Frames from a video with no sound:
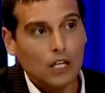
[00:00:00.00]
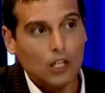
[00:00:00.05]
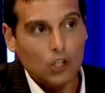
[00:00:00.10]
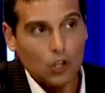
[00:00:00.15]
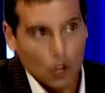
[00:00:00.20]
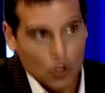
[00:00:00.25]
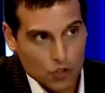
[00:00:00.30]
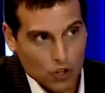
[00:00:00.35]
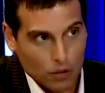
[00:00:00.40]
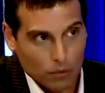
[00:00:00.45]

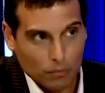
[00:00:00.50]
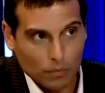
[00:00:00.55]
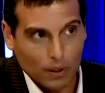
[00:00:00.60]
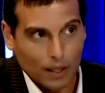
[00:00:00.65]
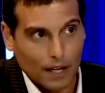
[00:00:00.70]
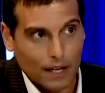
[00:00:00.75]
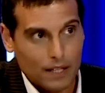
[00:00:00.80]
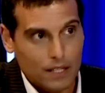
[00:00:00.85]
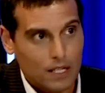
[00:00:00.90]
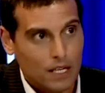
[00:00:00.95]
lodge
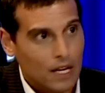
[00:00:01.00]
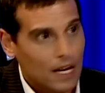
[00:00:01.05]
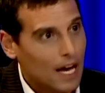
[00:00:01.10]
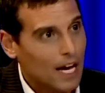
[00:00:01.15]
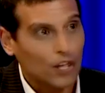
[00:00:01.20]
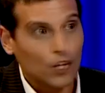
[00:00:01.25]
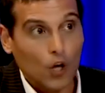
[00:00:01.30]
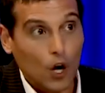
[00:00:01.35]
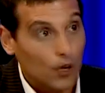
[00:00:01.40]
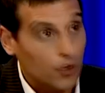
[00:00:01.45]
complaints,
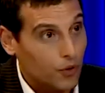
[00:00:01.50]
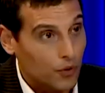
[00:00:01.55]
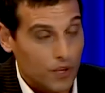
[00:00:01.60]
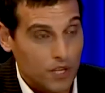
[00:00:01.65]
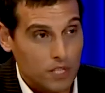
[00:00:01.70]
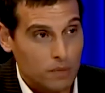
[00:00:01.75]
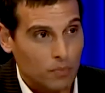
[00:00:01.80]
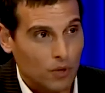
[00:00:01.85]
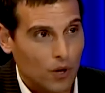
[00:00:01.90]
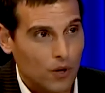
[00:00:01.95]
and go through
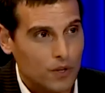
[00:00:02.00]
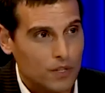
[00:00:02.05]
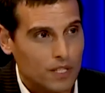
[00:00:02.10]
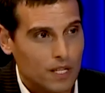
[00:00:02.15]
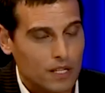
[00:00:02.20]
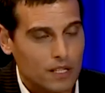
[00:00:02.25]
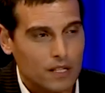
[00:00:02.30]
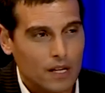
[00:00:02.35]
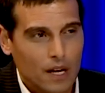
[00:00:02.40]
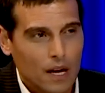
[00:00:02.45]
this
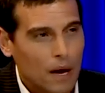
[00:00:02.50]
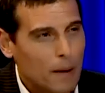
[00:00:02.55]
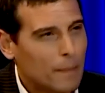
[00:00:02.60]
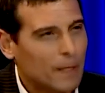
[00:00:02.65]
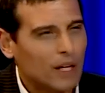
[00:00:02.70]
process mm -hmm.